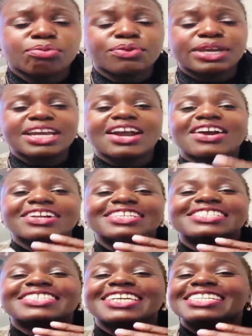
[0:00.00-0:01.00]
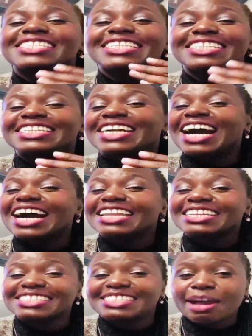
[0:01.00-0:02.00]
we are discussing the
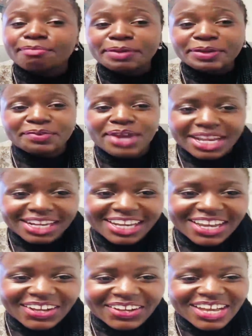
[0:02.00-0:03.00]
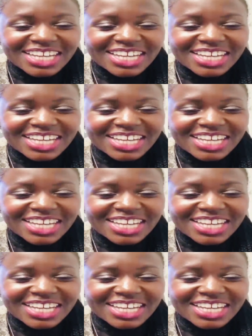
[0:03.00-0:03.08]
hottest topic right now